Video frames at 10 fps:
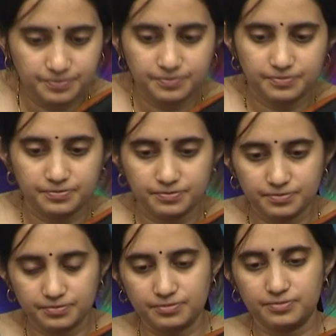
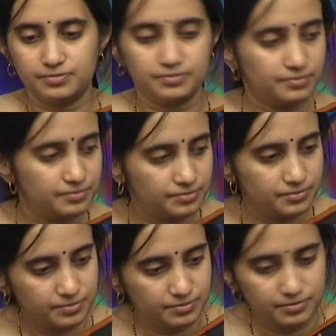
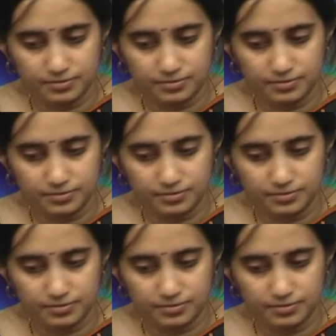[no speech]